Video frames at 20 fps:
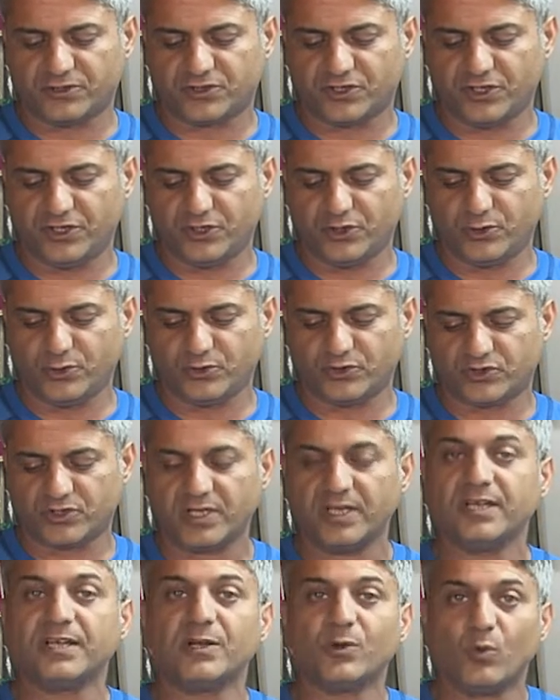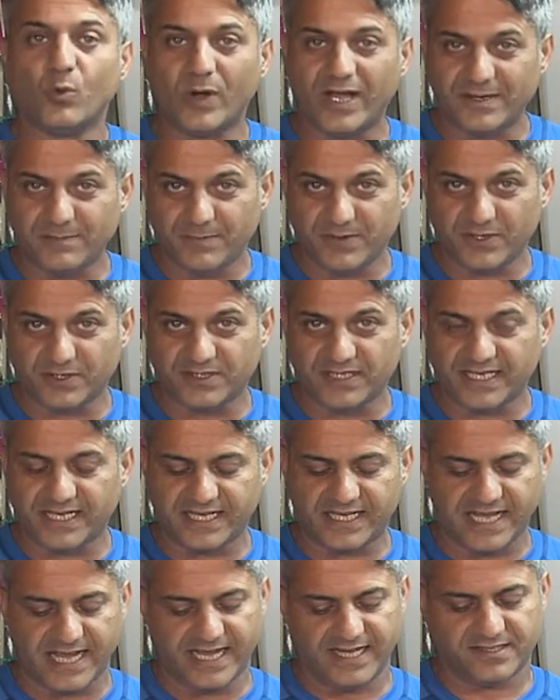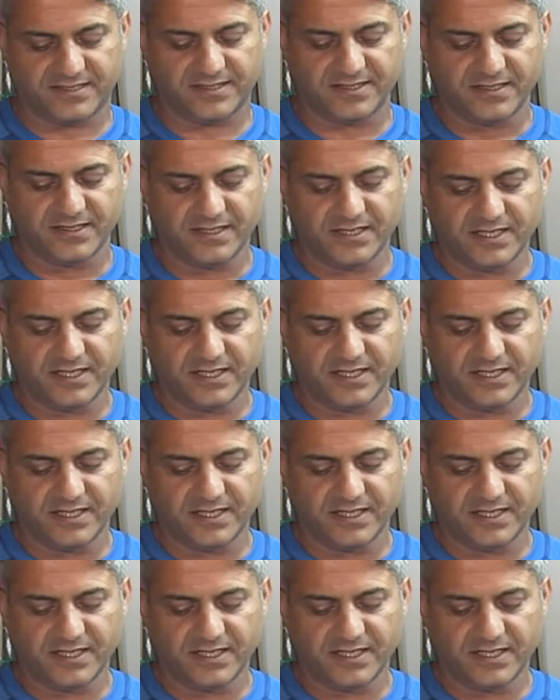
to use when building a gate?